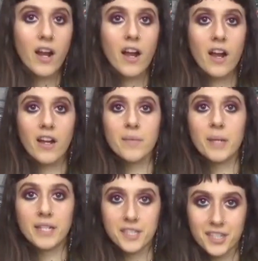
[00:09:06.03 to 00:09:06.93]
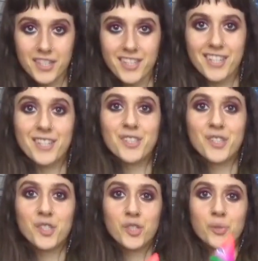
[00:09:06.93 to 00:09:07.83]
I painted these
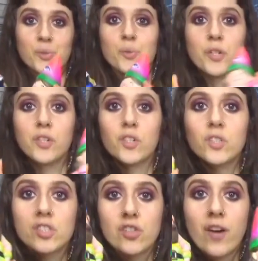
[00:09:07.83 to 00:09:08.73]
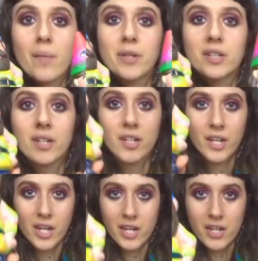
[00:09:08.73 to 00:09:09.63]
2 little ceramic
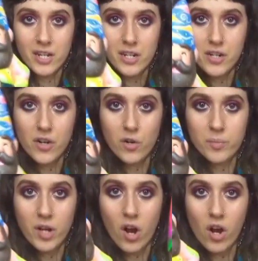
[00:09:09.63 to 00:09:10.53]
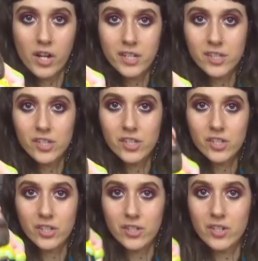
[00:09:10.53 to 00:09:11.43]
gnome guys.
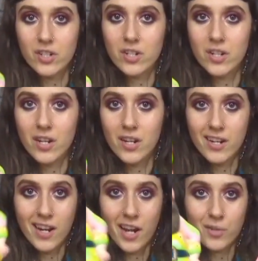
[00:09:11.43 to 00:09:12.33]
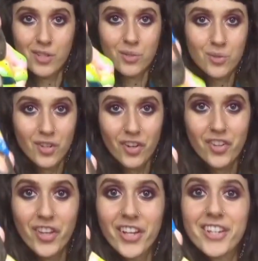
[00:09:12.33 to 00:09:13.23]
How cute are
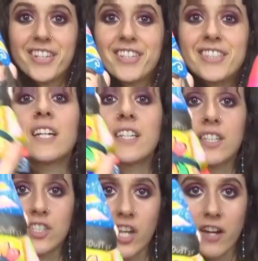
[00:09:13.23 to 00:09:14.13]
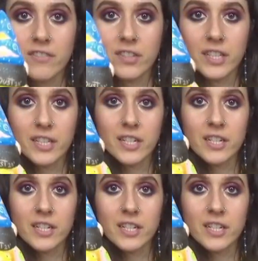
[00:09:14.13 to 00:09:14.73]
they? And I just have like,